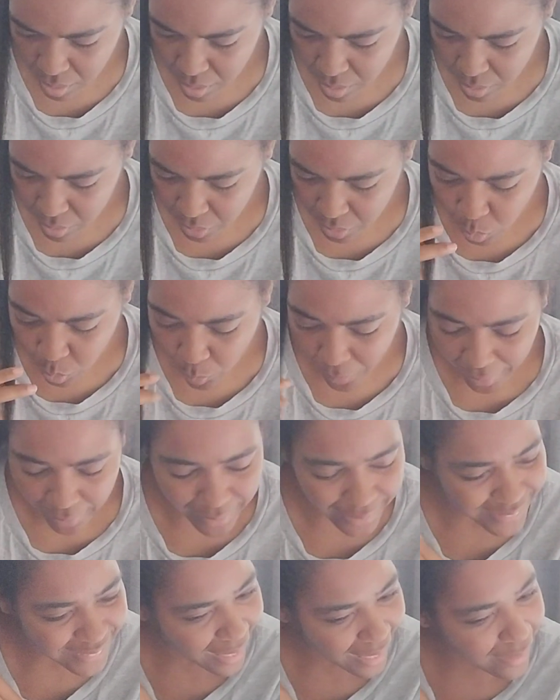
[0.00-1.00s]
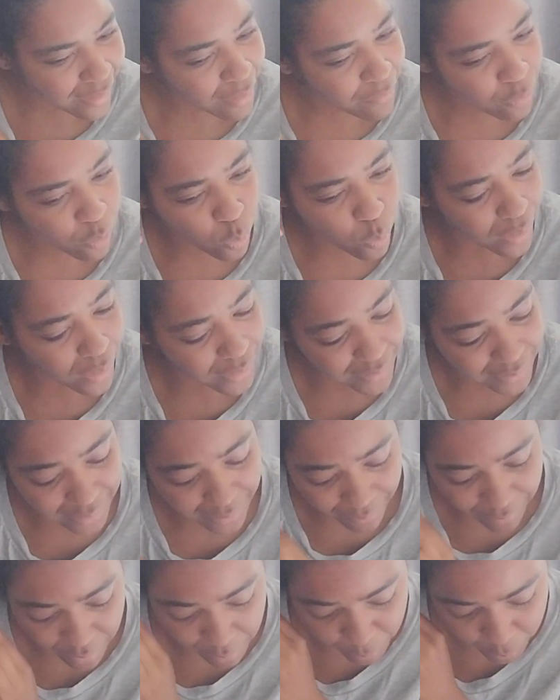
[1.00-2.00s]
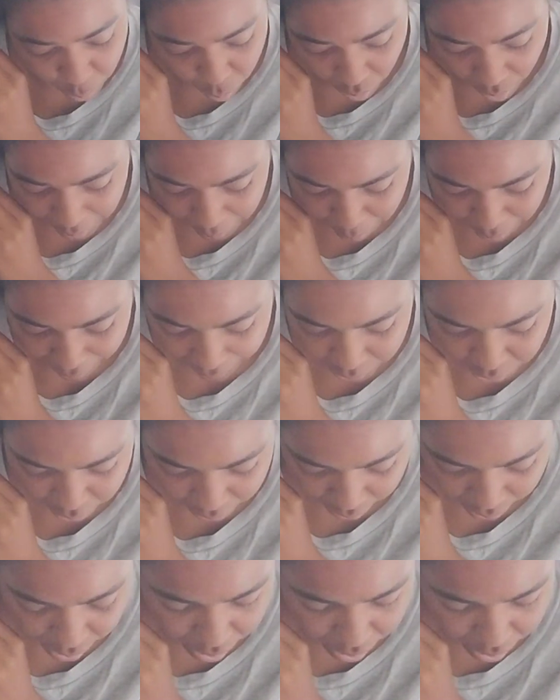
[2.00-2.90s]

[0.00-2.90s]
to where, because I never wanted to give him the wrong impression,